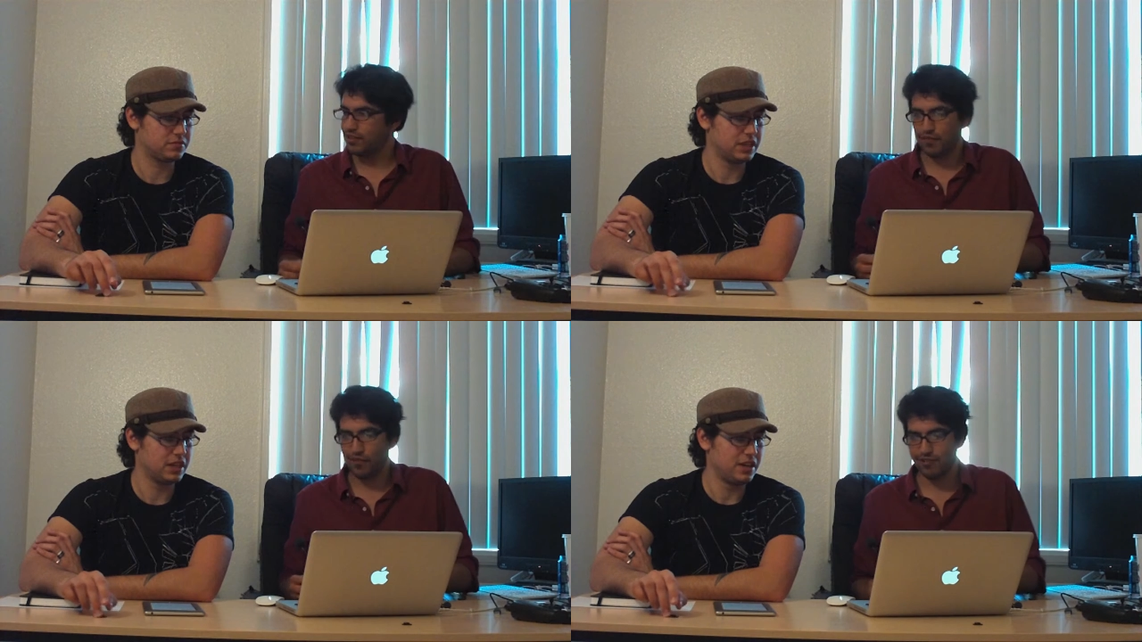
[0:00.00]

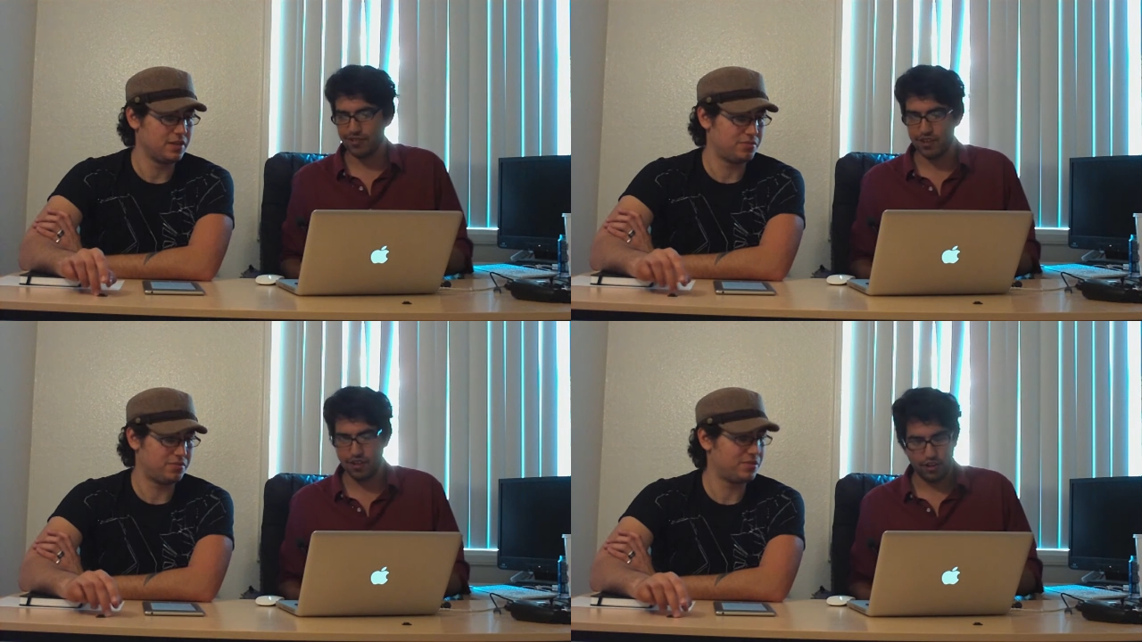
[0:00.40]
Speaker 1: Because even
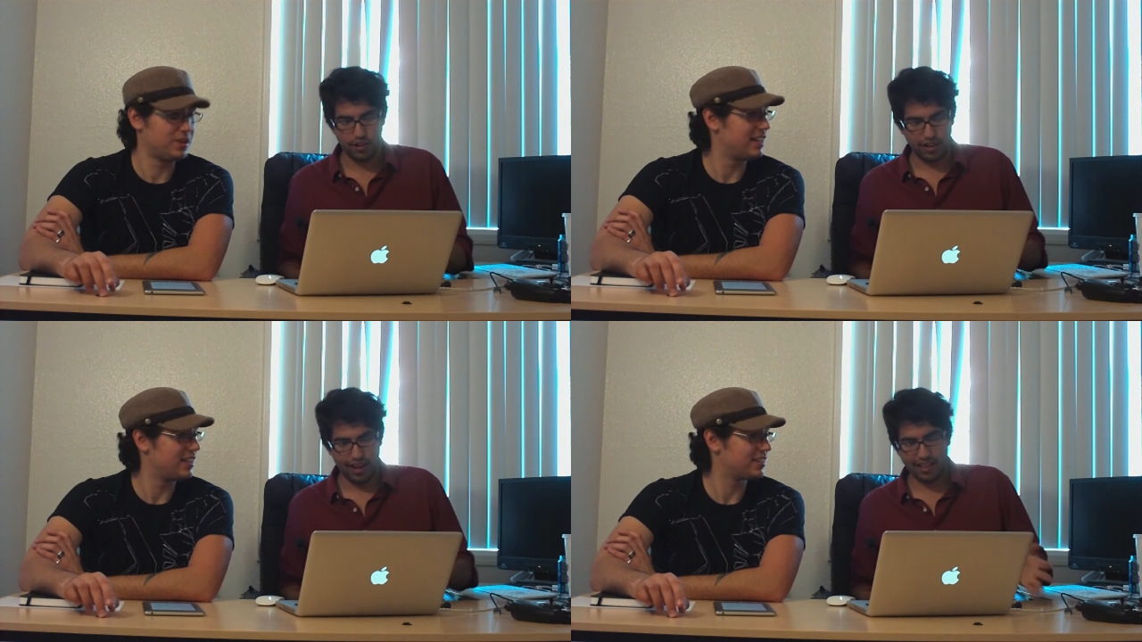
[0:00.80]
before it was,
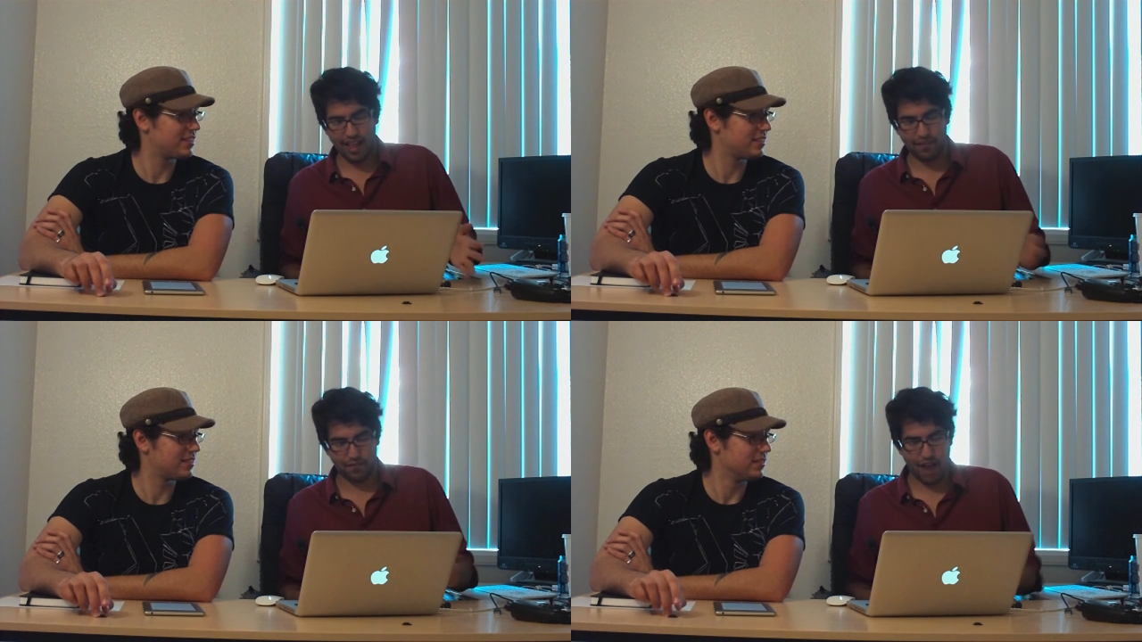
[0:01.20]
you can
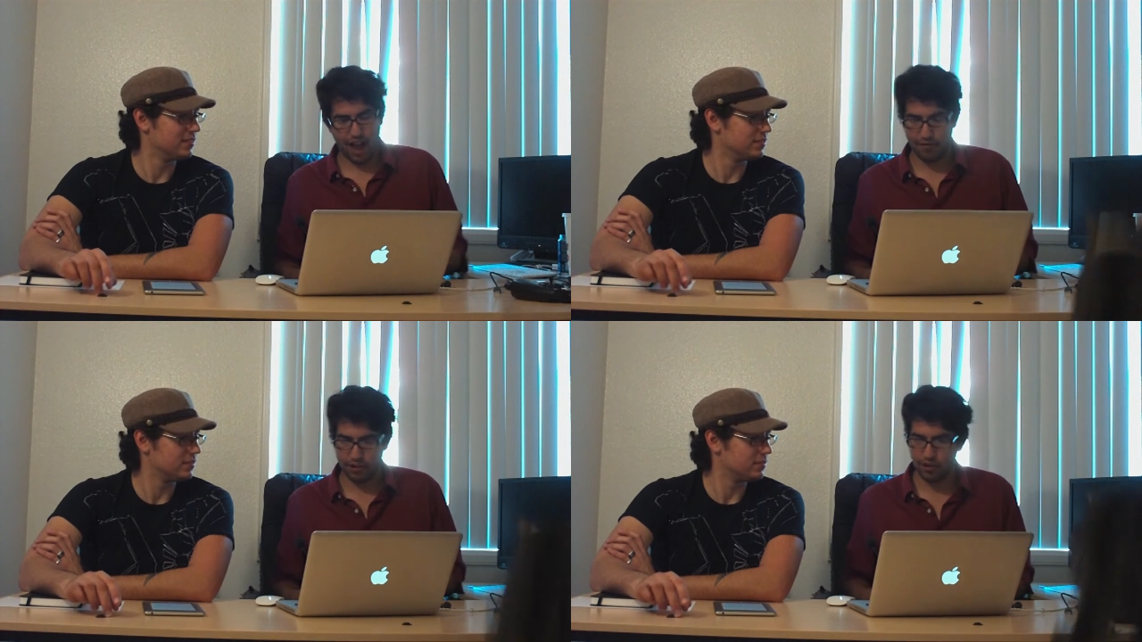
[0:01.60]
get
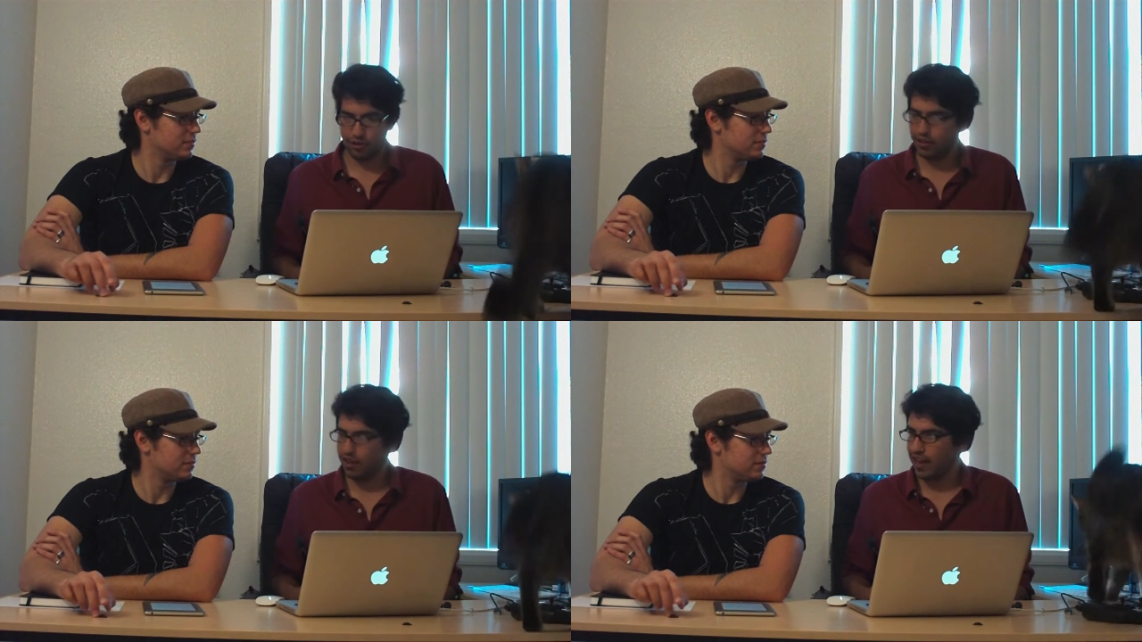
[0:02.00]
that
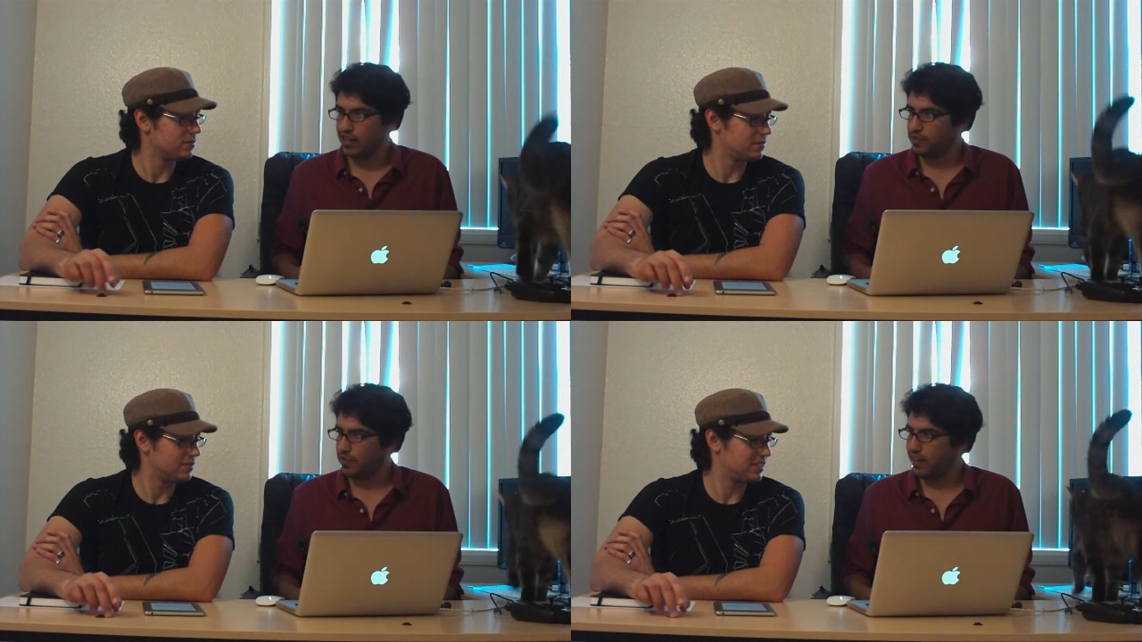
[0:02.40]
5-year-old
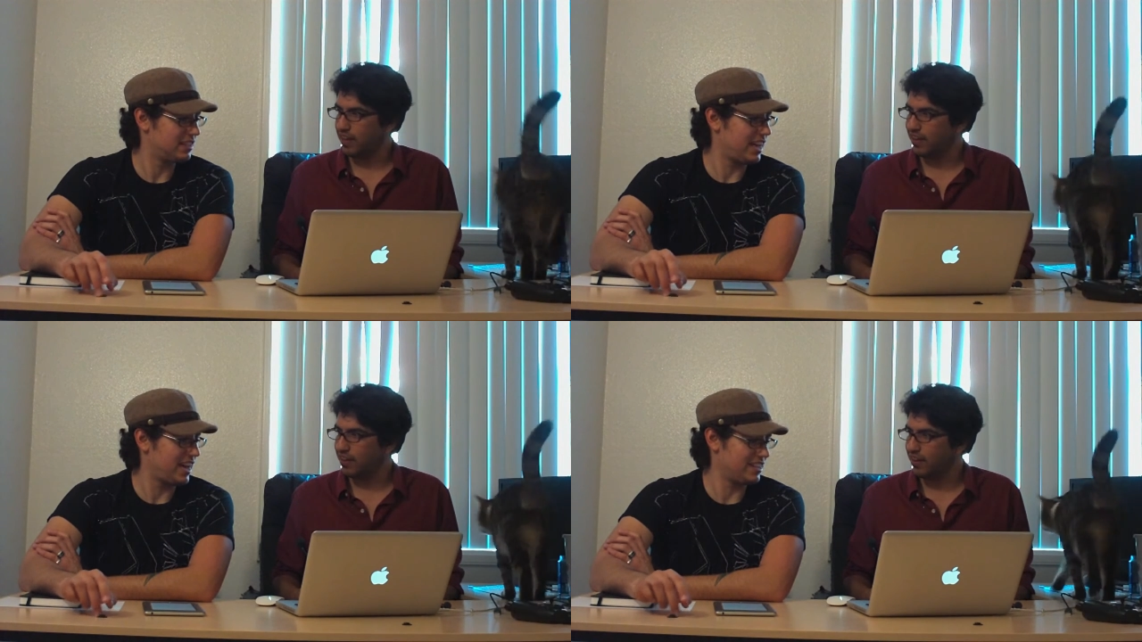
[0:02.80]

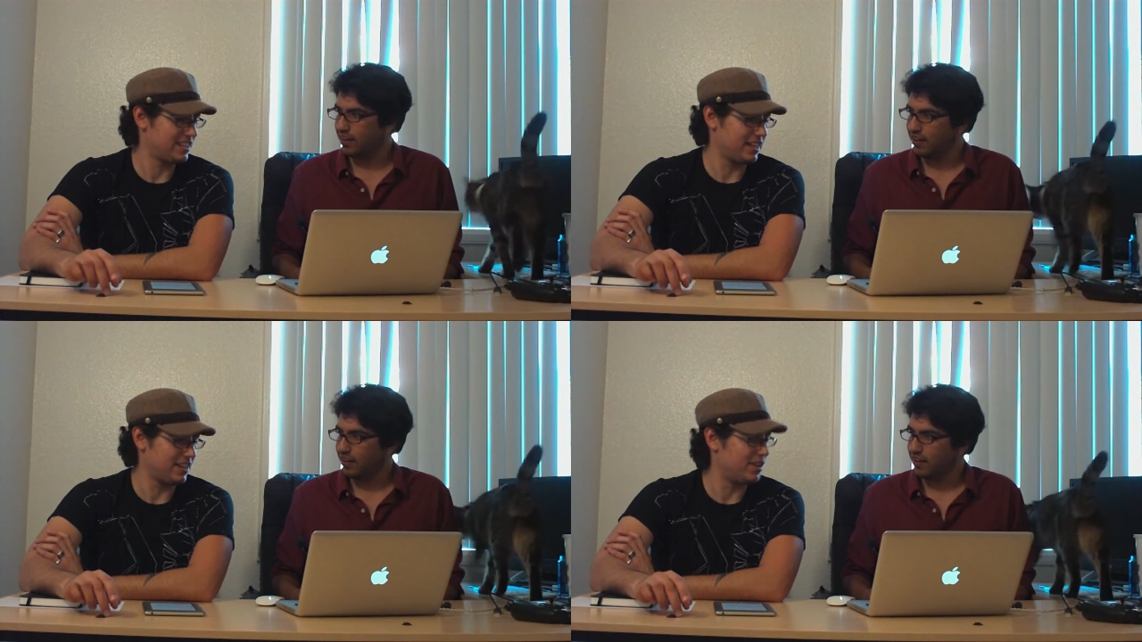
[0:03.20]
HP.
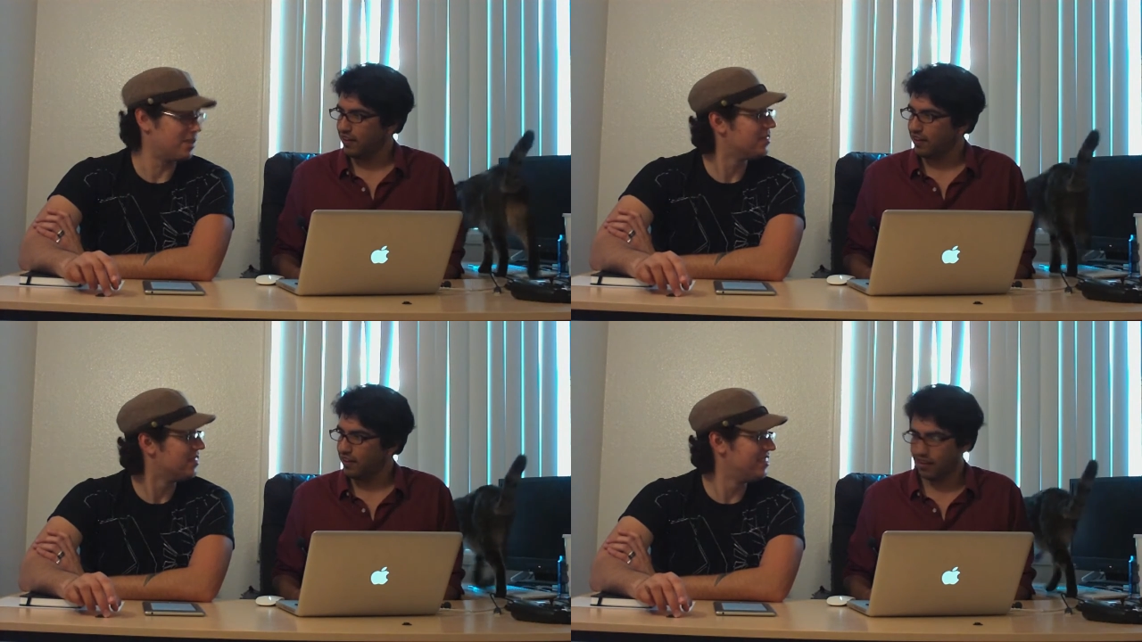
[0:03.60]
Yeah, and it's
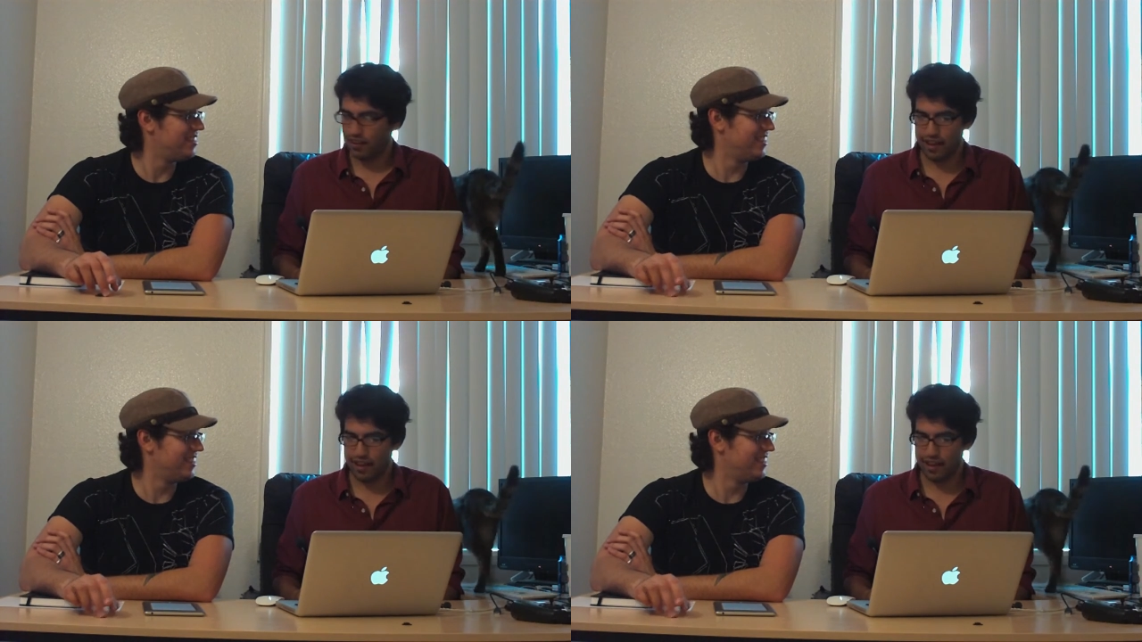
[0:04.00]
like, no.